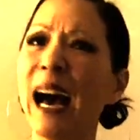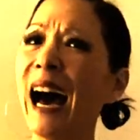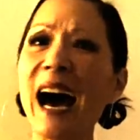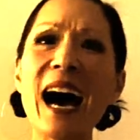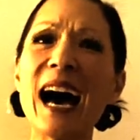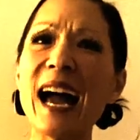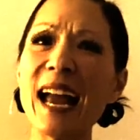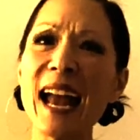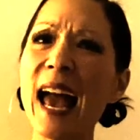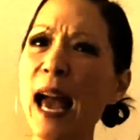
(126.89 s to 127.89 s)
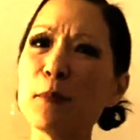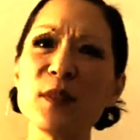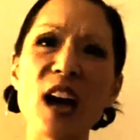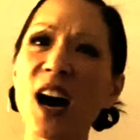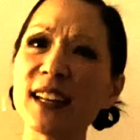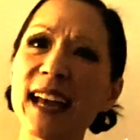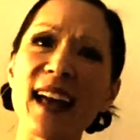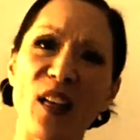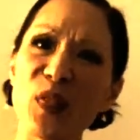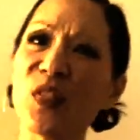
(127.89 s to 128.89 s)
I am not
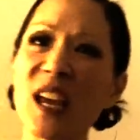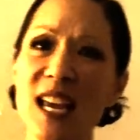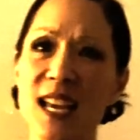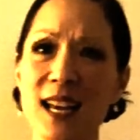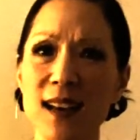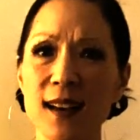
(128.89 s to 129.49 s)
a thing.